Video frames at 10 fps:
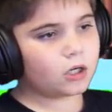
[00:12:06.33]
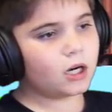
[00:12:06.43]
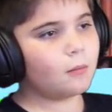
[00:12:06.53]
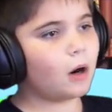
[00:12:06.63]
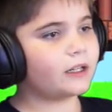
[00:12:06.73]

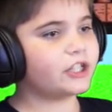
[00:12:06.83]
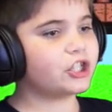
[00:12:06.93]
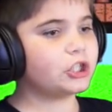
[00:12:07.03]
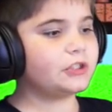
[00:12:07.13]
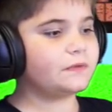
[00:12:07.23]
Come on, it
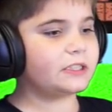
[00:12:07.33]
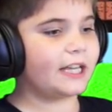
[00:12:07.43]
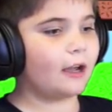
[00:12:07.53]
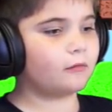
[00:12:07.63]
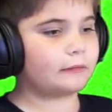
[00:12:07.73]
shouldn't even
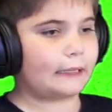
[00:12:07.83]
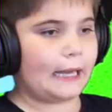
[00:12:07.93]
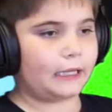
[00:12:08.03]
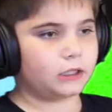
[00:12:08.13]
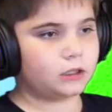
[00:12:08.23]
count
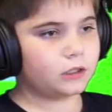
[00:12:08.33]
that.